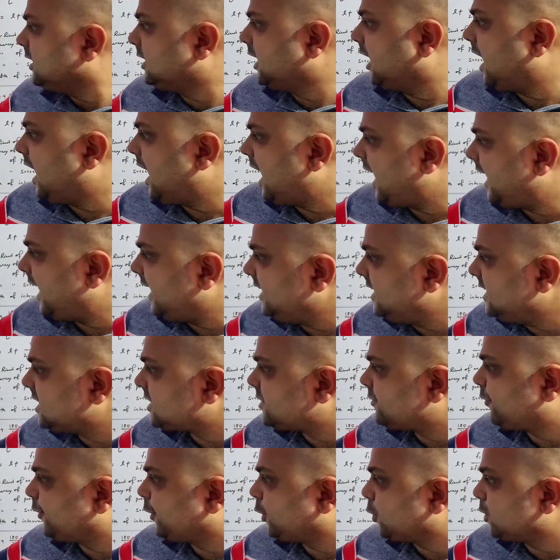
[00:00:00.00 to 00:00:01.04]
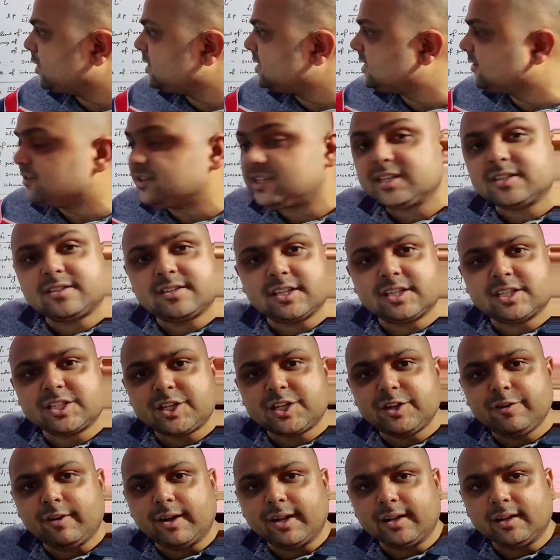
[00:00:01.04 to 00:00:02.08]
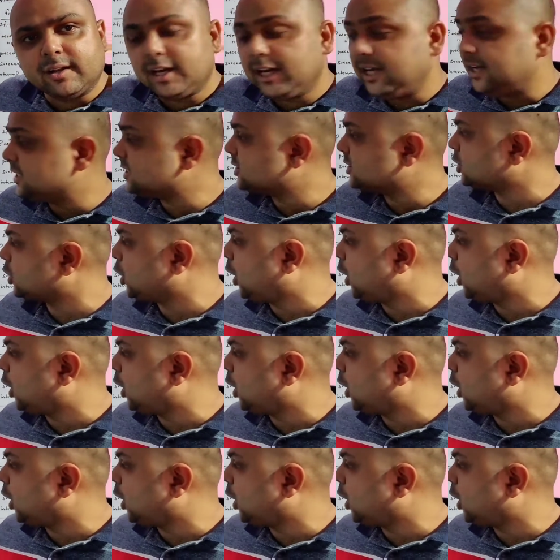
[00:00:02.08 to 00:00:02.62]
the highest frequency, which is 61, is